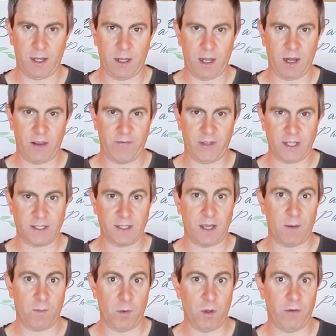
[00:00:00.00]
and then if they
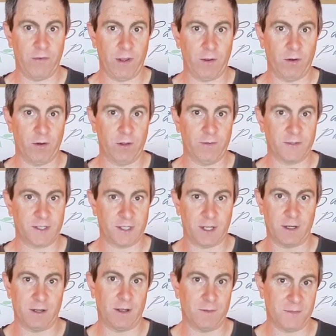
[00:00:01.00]
start moving, all of a
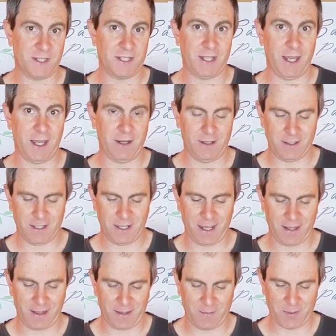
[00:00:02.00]
sudden I'm set to
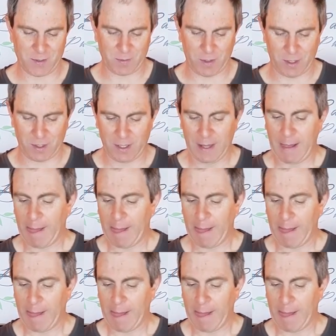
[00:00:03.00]
get them as well.